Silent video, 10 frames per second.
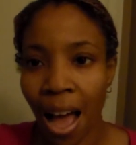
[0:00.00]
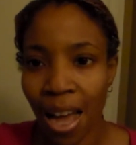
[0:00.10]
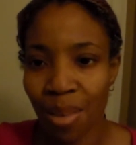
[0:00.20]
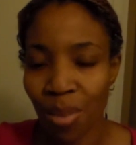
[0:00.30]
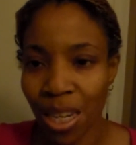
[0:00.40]

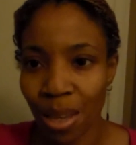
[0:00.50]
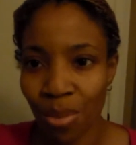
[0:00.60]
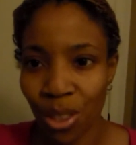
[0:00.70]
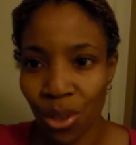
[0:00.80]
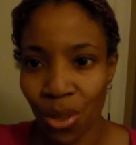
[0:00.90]
Hi, my
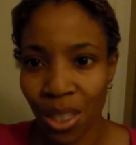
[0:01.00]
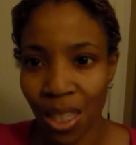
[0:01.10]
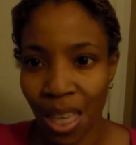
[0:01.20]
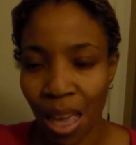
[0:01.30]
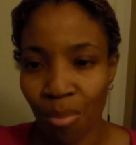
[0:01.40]
name is
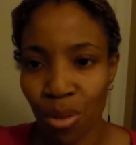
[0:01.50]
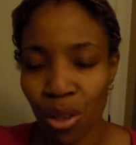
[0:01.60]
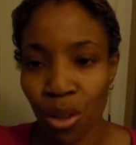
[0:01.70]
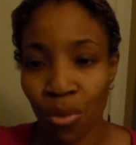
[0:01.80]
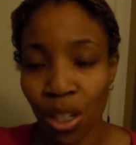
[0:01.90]
Teresa Campbell
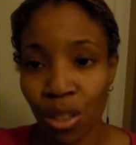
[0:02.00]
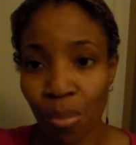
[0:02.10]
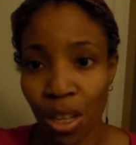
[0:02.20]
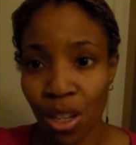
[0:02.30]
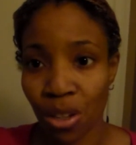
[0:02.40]
and you reach
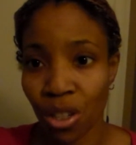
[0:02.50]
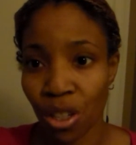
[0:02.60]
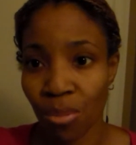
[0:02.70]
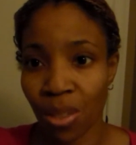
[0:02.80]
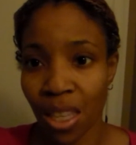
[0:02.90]
reached my
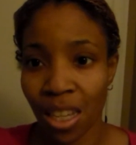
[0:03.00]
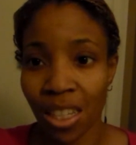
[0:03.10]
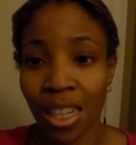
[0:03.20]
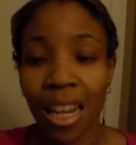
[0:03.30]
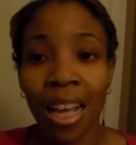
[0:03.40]
YouTube
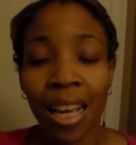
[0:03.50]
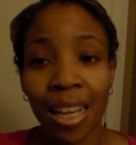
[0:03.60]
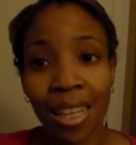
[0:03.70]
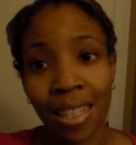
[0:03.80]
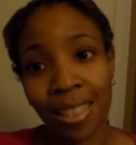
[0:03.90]
station,
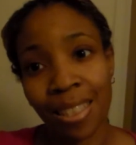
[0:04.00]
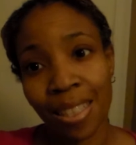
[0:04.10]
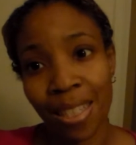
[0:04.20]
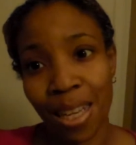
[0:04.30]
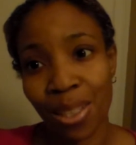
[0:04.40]

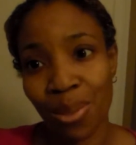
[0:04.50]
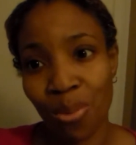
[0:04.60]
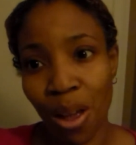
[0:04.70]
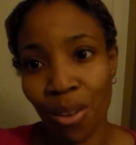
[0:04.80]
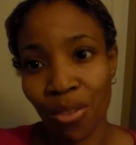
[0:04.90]
Easy Does It
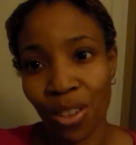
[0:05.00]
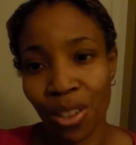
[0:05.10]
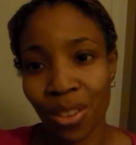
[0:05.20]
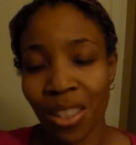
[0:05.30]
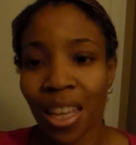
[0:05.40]
Raw
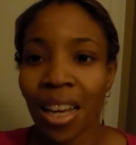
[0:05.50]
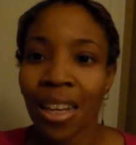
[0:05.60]
Foods.